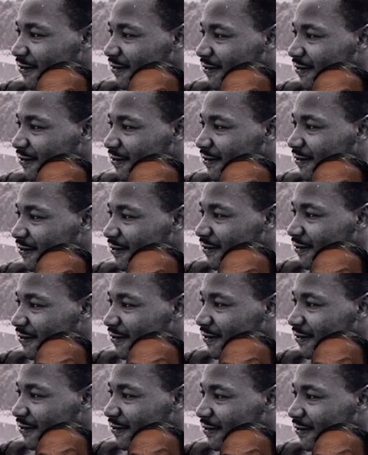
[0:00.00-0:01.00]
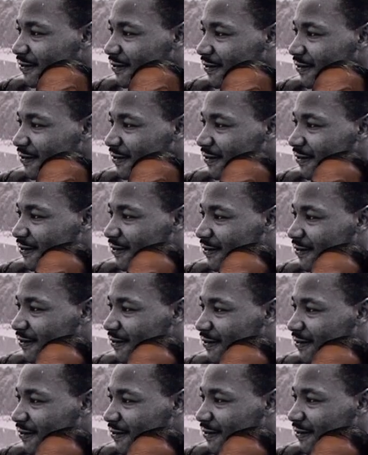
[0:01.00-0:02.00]

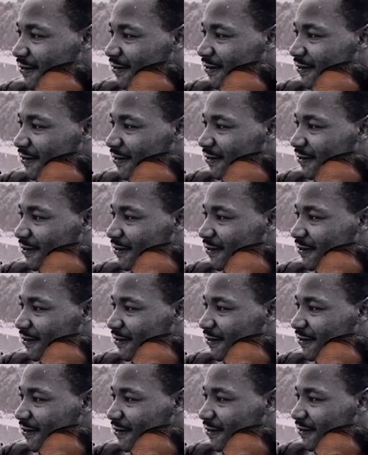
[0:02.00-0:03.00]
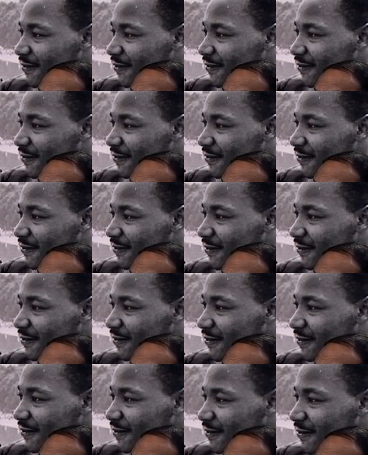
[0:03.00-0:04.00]

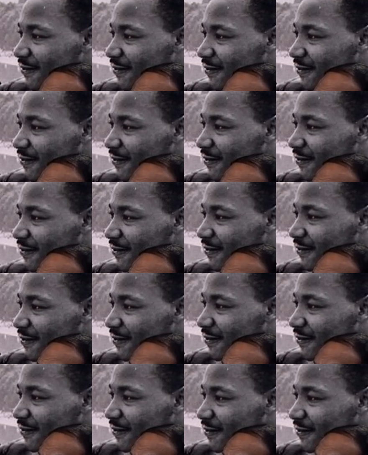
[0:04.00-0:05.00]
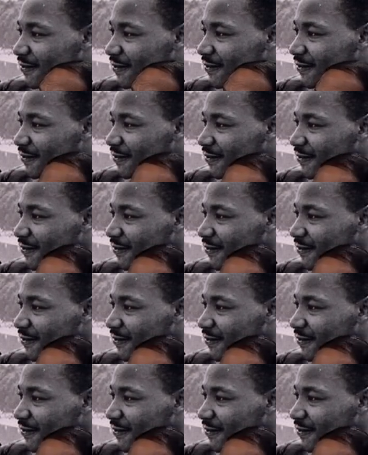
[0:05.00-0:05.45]
[no speech]